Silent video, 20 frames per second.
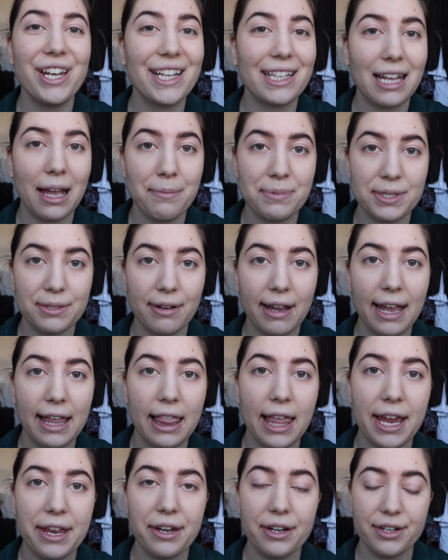it comes to
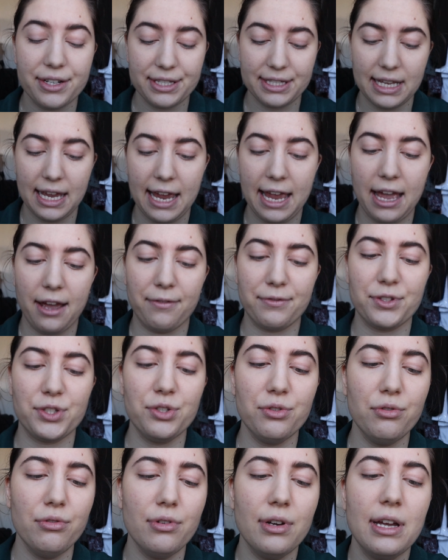eyeliners, I have
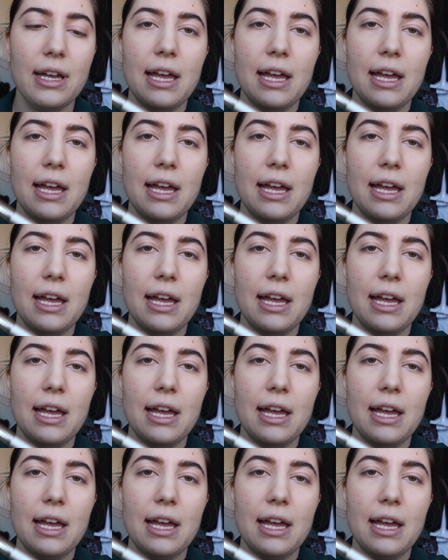two.